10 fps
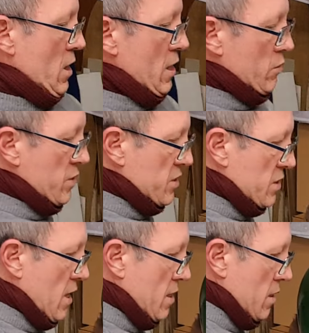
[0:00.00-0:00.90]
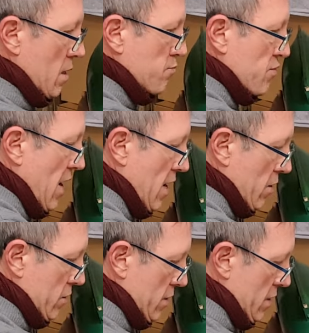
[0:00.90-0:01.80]
it was a
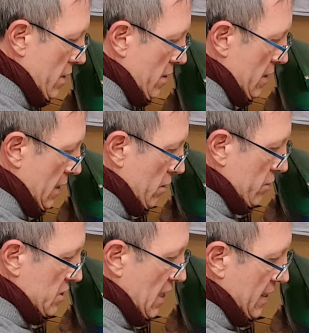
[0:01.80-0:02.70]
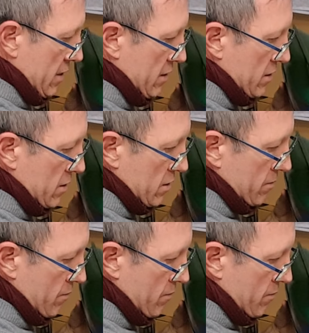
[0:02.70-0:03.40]
brown that looks like this,